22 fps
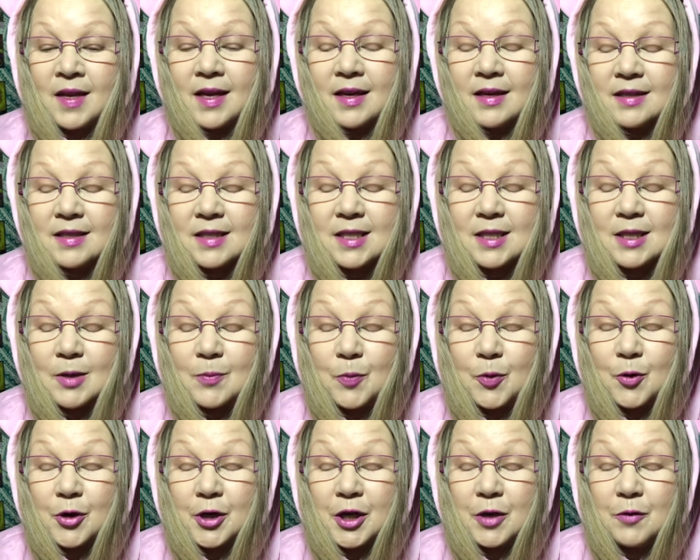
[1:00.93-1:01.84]
it's
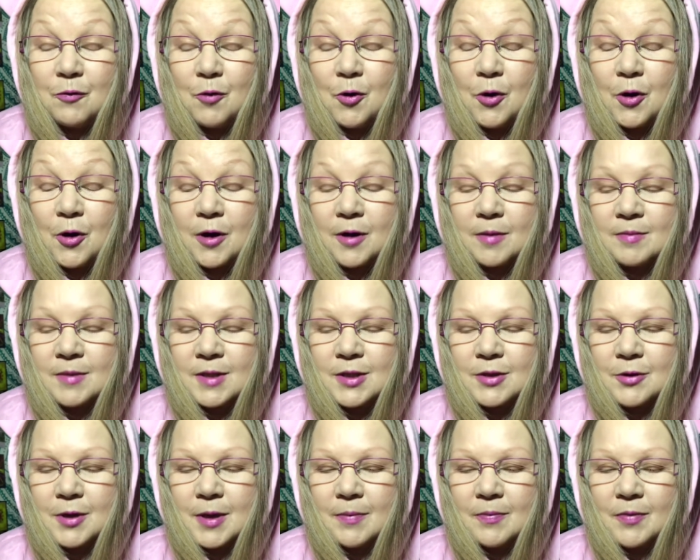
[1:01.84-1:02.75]
pretty warm.
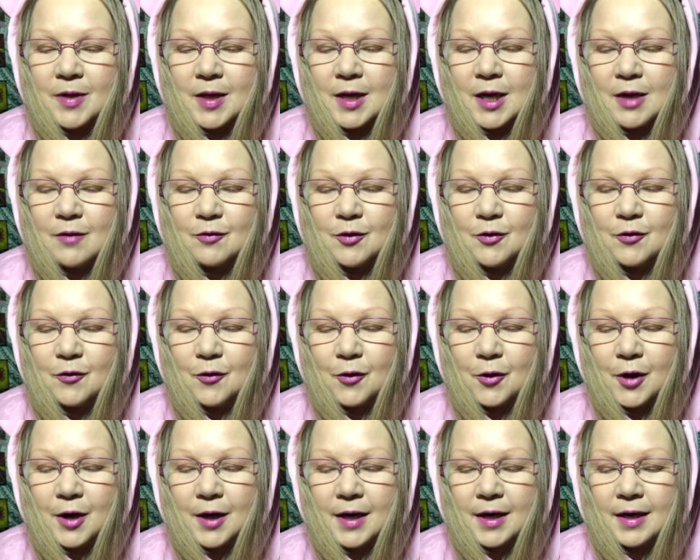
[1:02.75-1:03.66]
So I'm thankful
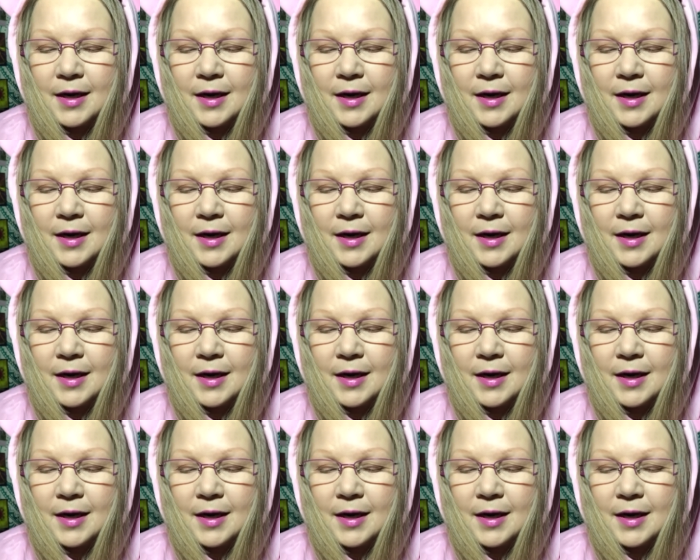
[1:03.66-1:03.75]
for it.